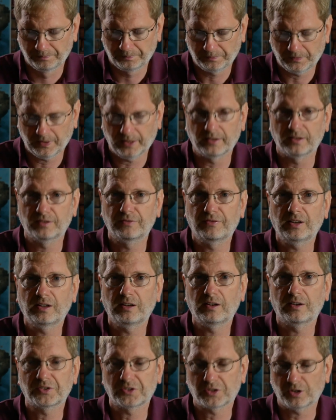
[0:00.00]
and
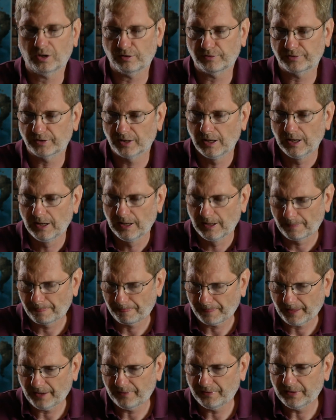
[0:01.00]
defended itself.
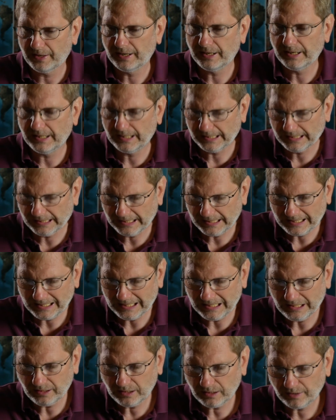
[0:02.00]
And then
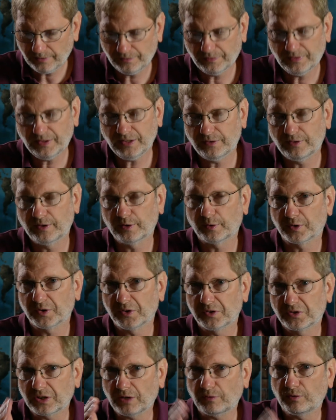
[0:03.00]
there were
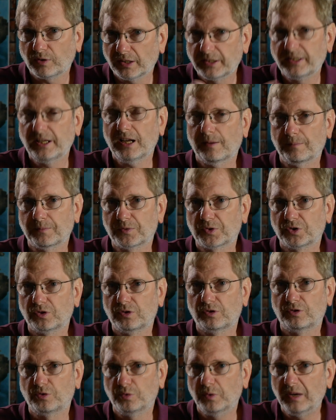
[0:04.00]
several attempts
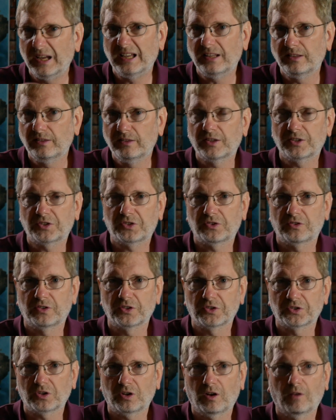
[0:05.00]
to end
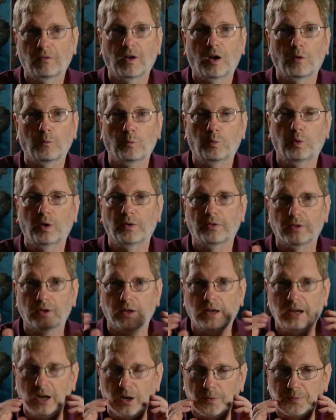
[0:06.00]
this what
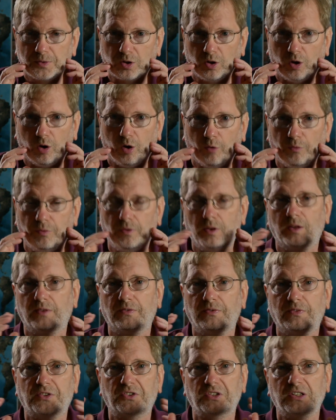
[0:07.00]
the Arabs called
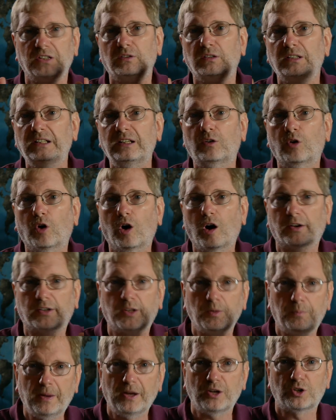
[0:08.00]
this illegal
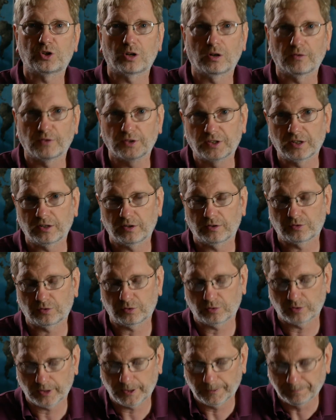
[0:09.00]
occupation of our
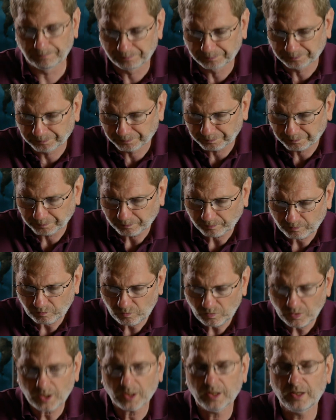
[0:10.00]
territory.
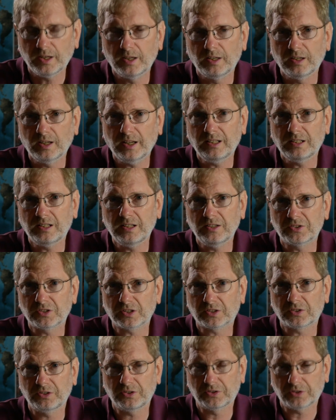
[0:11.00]
And in
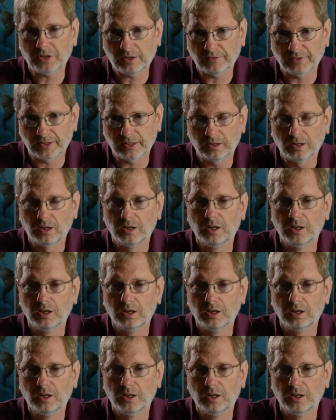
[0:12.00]
1967,